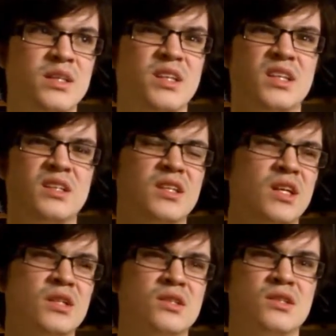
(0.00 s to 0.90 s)

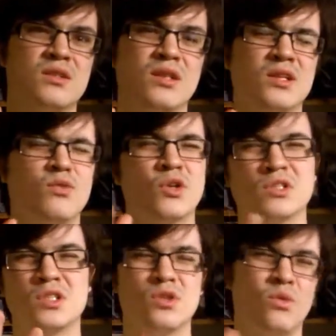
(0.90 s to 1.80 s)
it worked
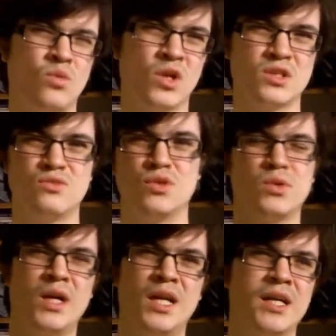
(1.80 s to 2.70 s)
somewhat for
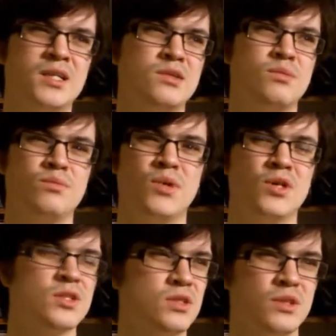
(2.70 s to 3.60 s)
Twilight,
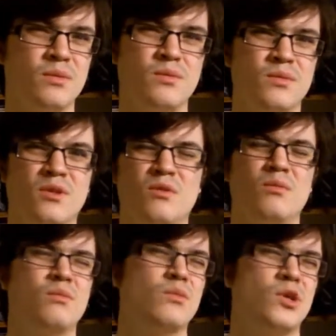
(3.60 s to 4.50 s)
but
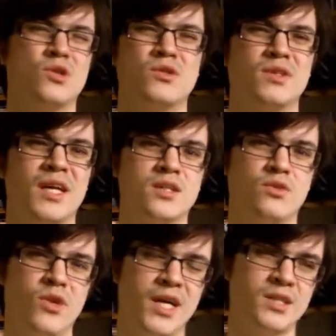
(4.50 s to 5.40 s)
not that
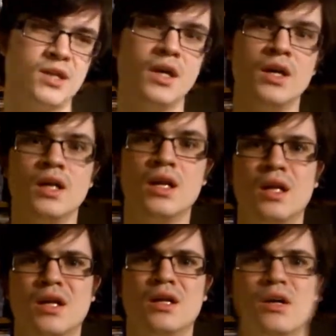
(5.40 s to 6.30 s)
great.
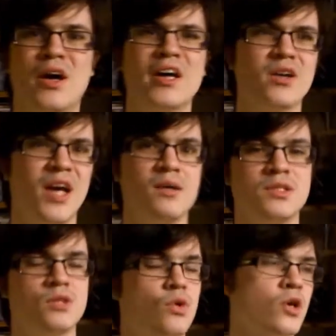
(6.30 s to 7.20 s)
Hunger
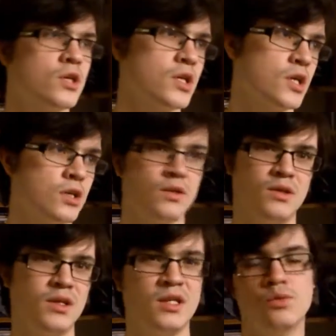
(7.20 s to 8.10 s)
Games, it
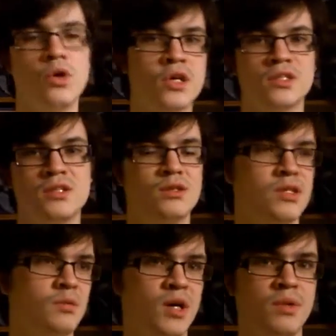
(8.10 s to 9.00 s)
worked
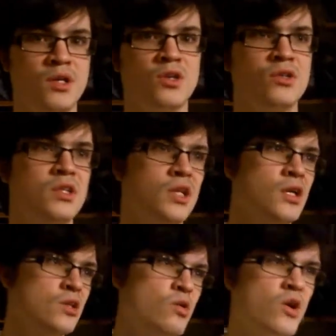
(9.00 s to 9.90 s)
in my opinion.
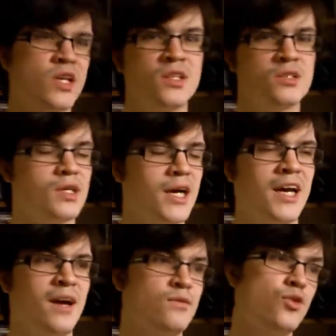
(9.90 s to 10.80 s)
In Divergent, I
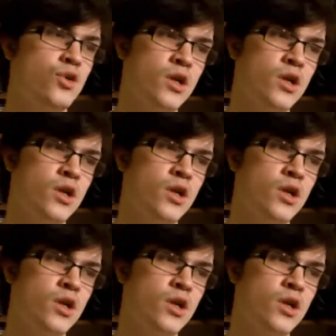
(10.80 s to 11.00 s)
have no